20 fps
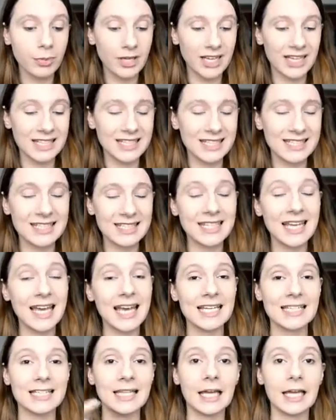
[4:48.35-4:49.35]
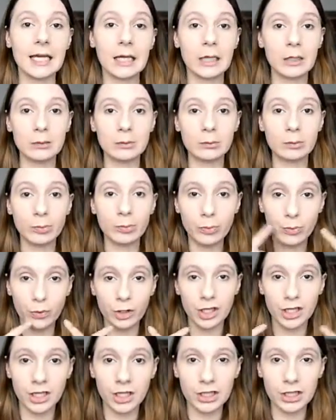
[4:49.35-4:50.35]
because she has like
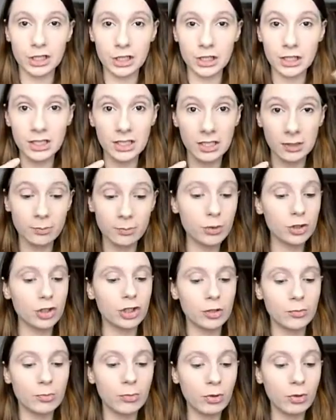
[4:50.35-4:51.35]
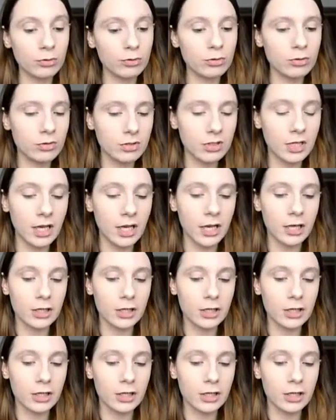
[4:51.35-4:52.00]
pretty deep cheekbones,